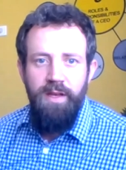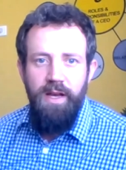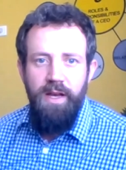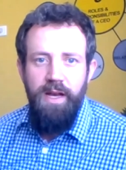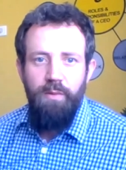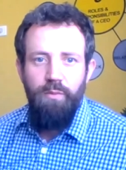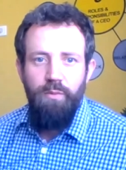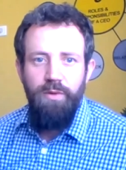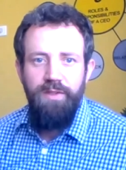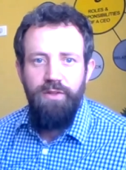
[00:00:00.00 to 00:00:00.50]

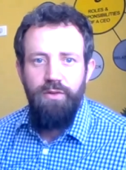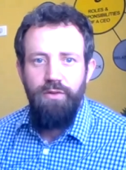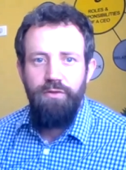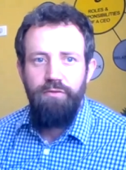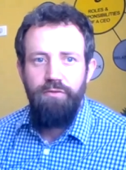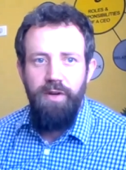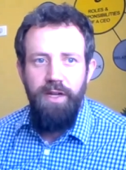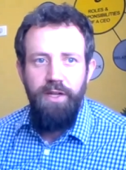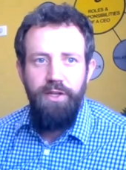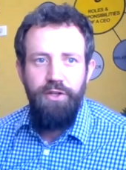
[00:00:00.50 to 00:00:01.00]
was
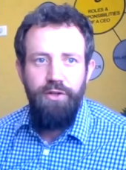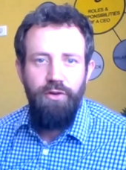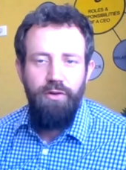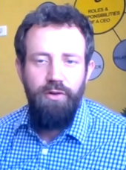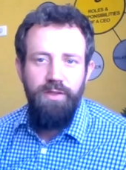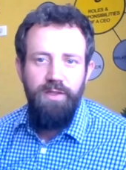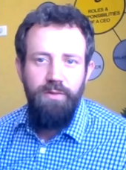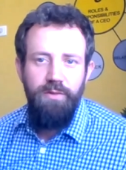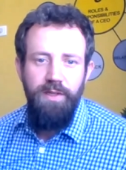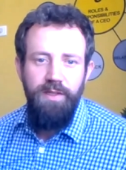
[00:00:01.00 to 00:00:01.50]
good
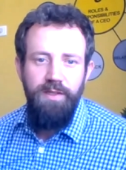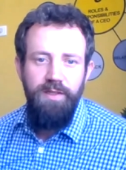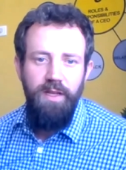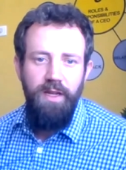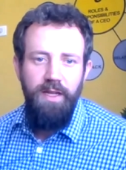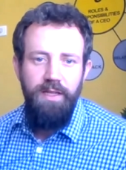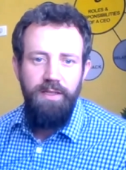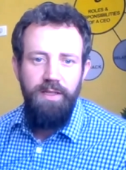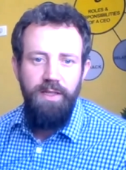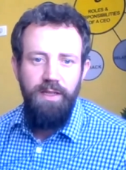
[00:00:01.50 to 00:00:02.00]
reassurance when
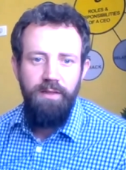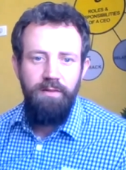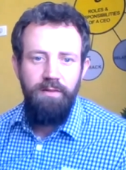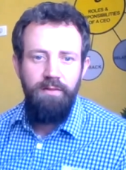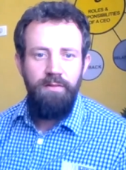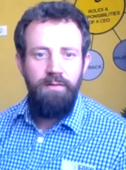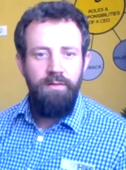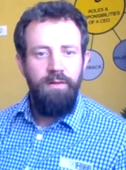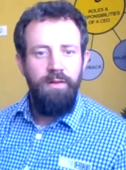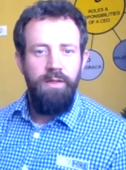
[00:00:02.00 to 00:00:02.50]
selecting
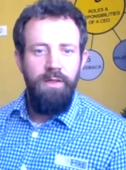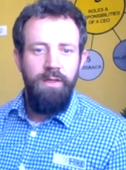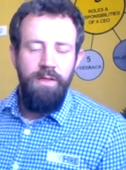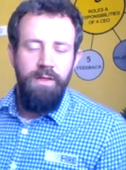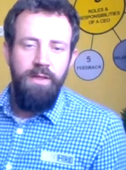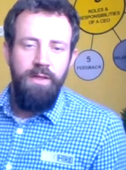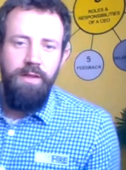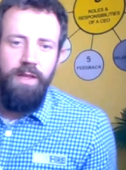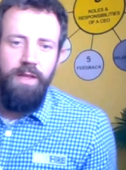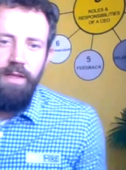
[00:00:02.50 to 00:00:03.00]

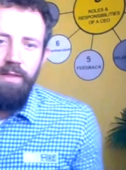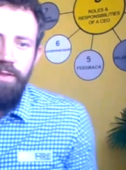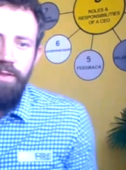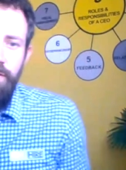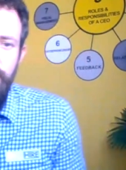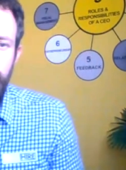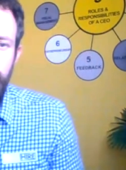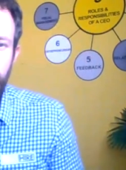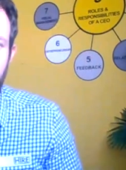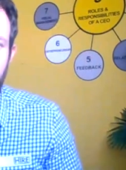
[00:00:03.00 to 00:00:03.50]
that
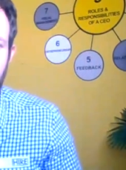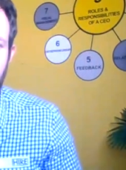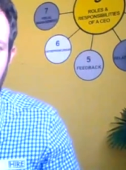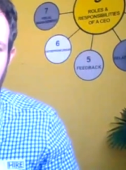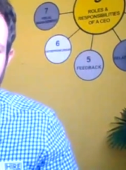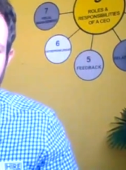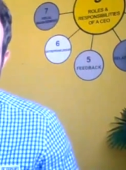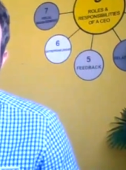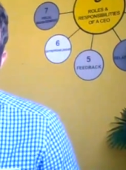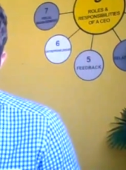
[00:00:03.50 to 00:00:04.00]
sort of
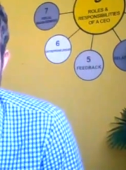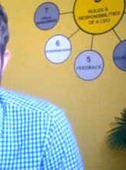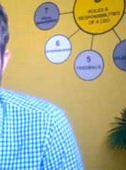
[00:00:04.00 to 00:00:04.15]
software.